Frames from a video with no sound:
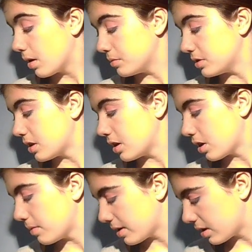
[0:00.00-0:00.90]
I'm just going to
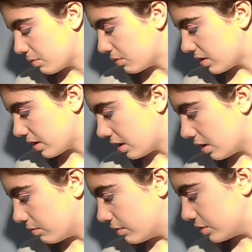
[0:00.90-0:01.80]
go back in with the
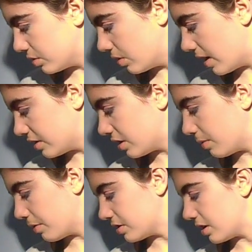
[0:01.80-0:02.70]
original
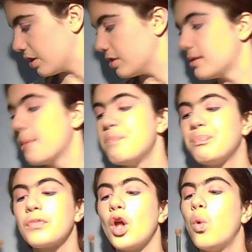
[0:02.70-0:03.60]
eyeshadow brush that I used,
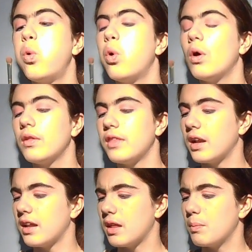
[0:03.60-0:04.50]
that
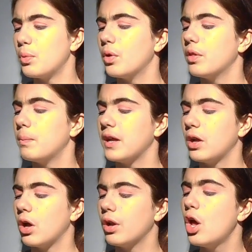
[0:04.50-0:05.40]
I then put the
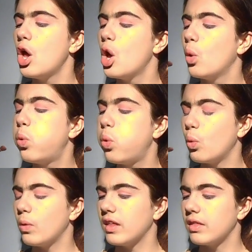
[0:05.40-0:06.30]
pink on
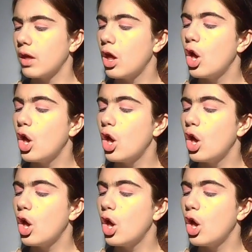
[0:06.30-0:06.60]
with.